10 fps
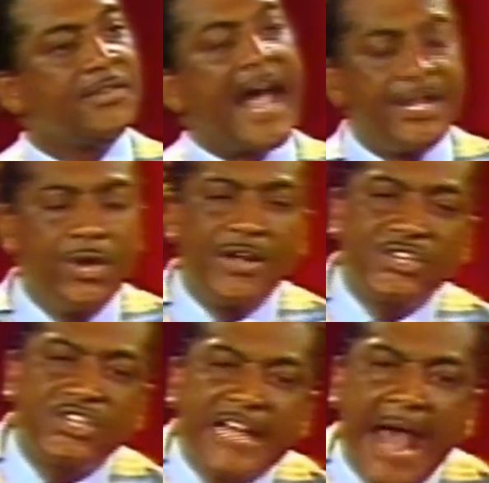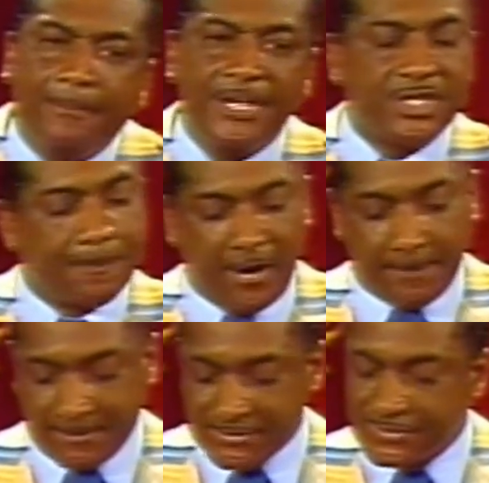Now you establish a
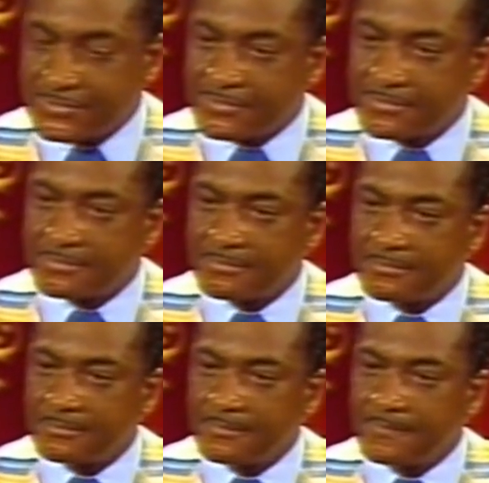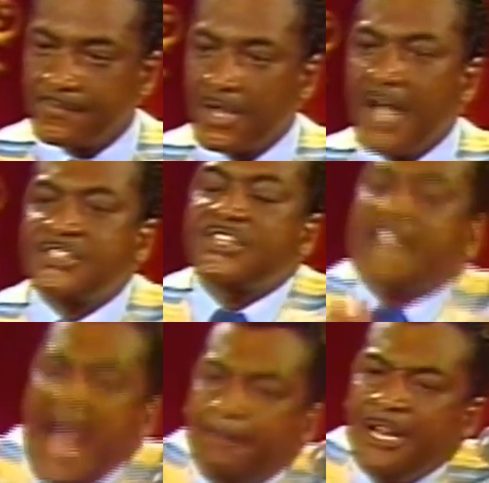purpose,
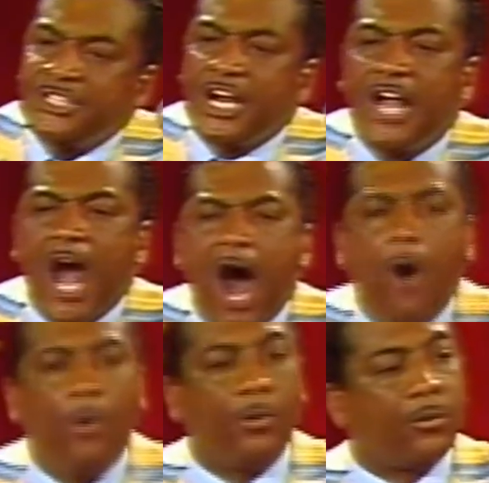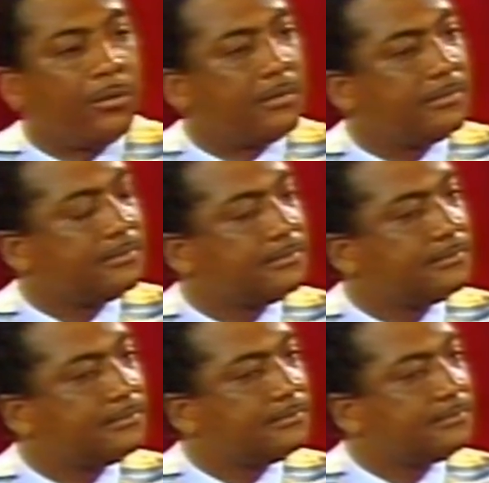establish a goal,
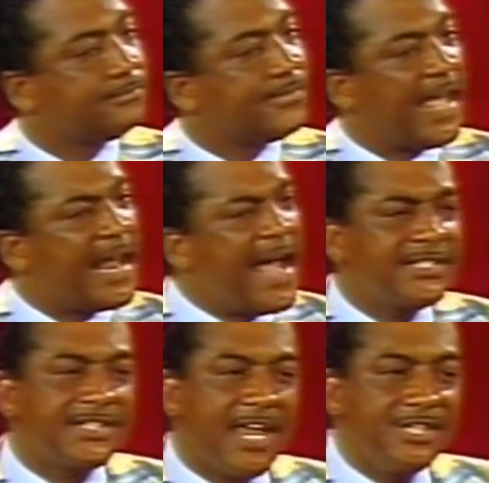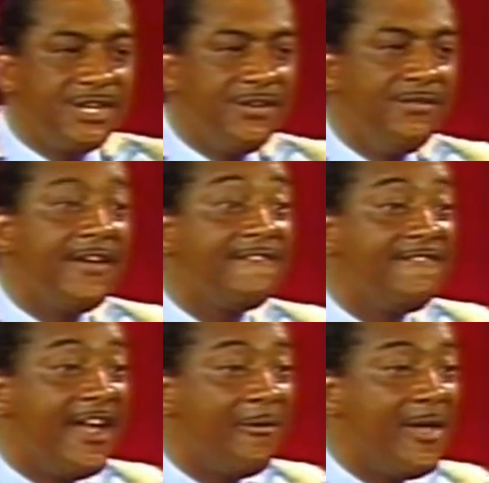and I say to you, the
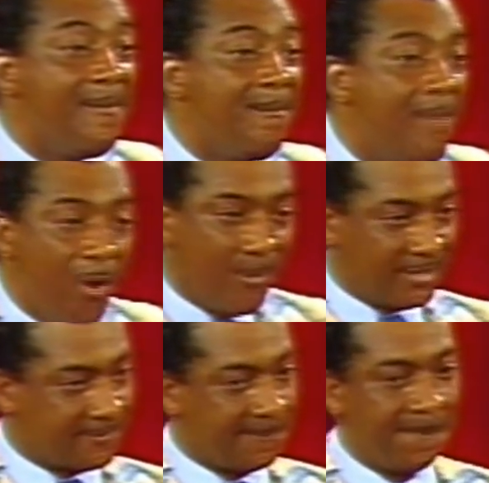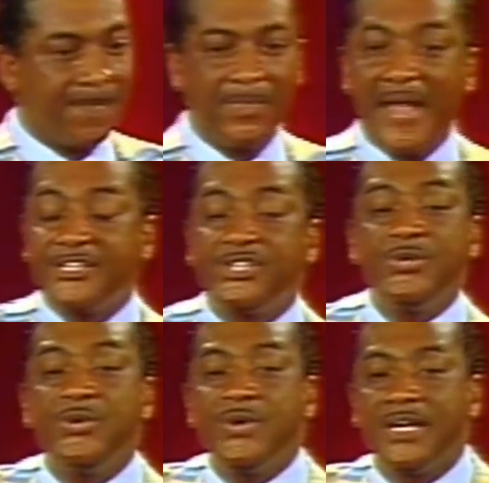very moment that
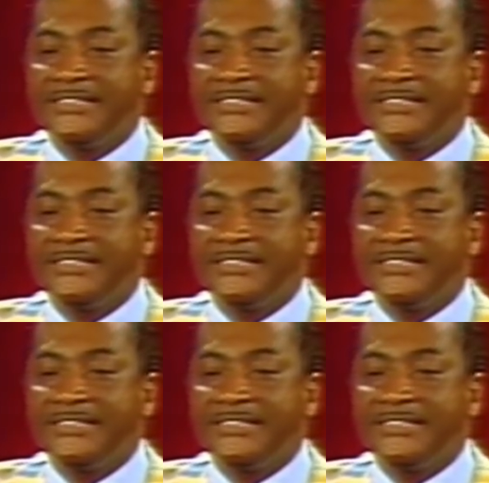you